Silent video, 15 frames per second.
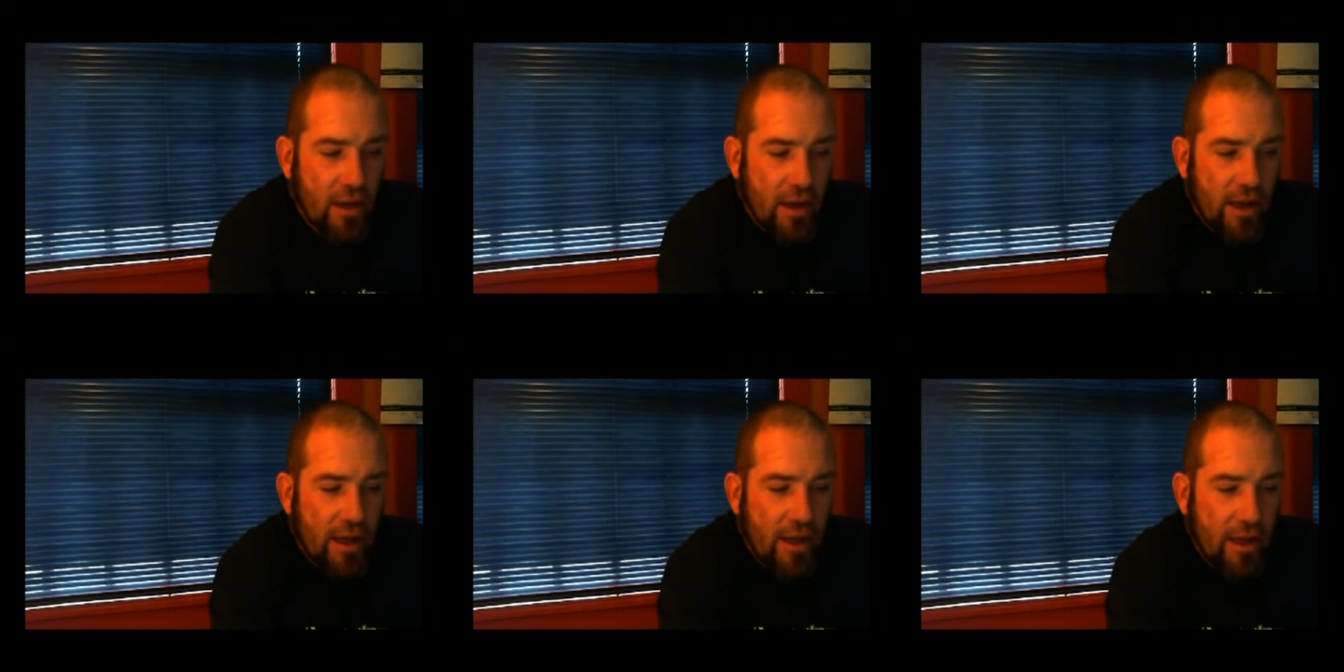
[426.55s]

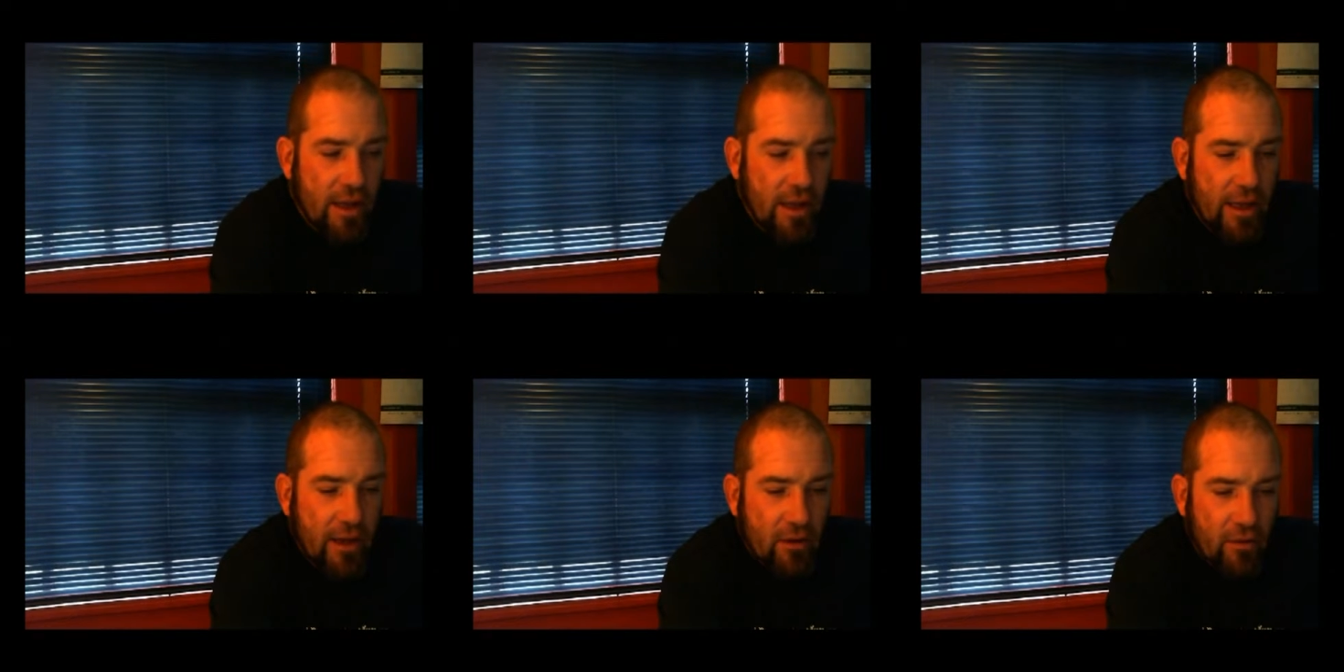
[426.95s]

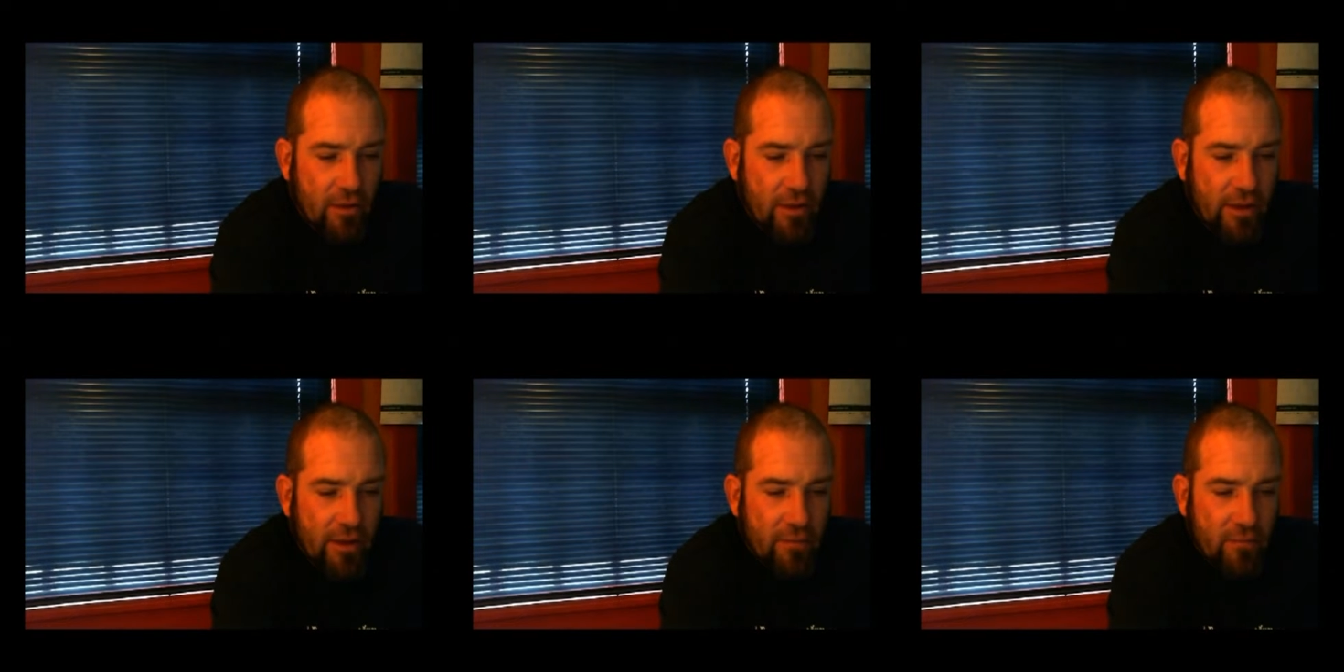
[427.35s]
I don't
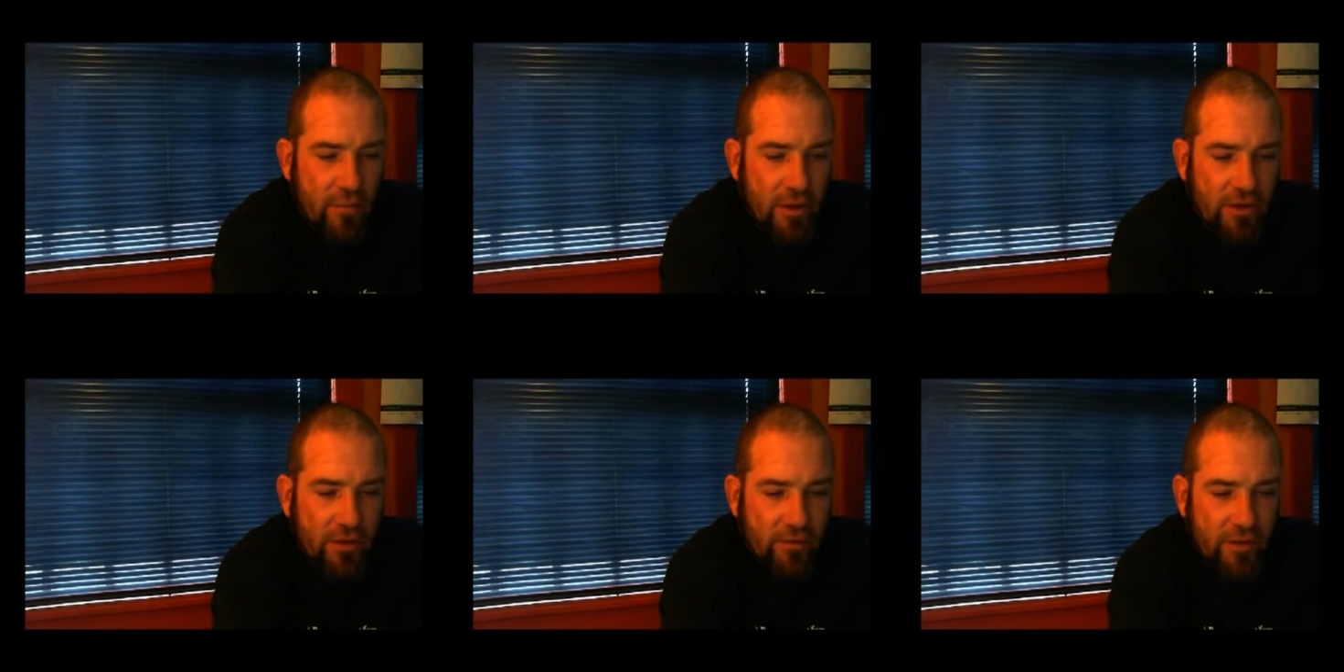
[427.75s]
get
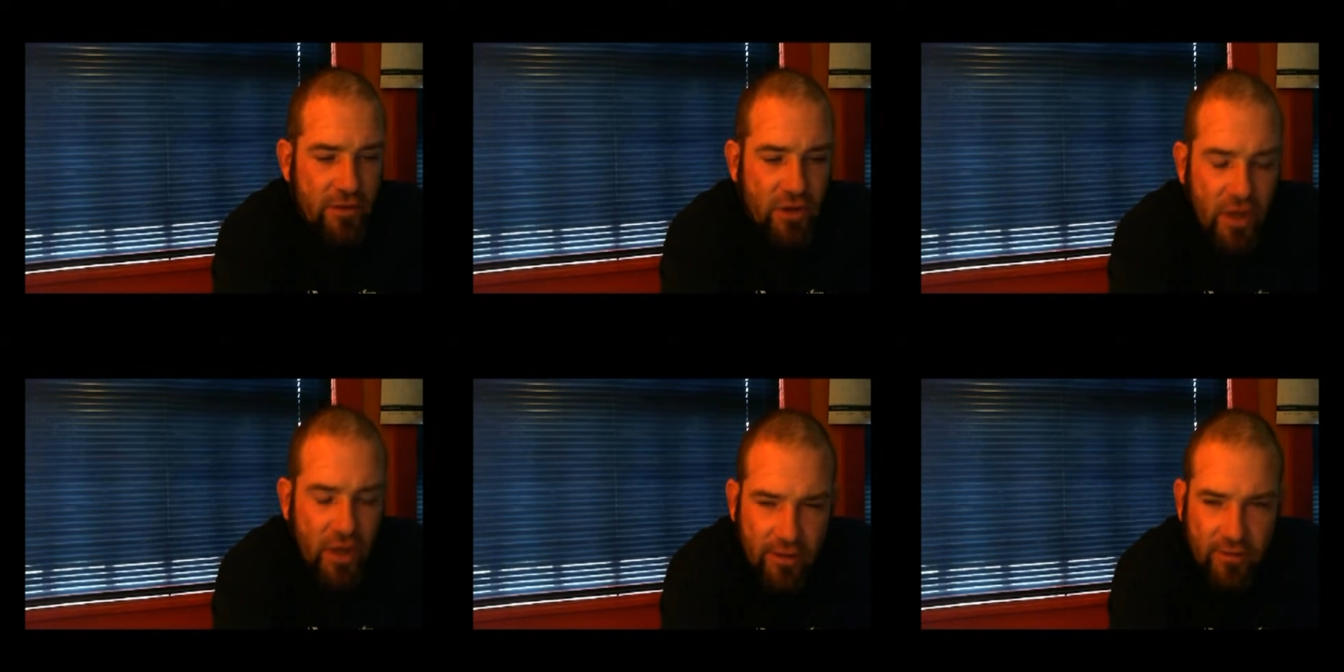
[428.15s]
much of a
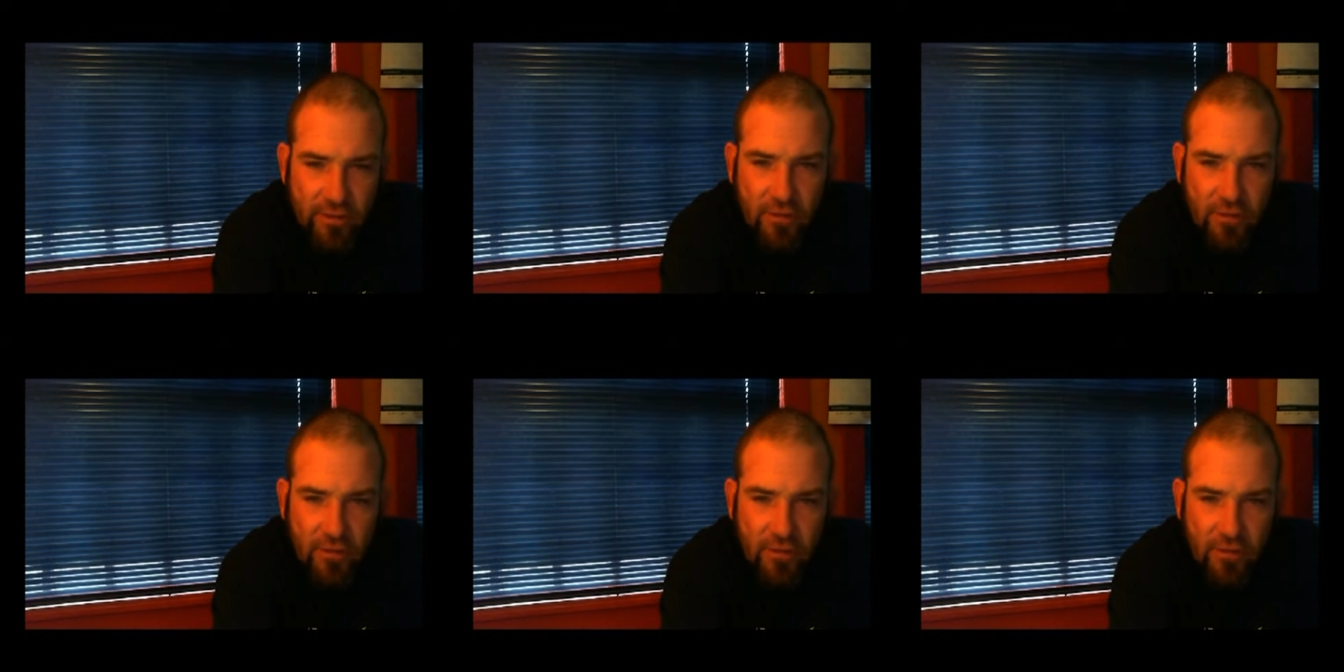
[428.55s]
chance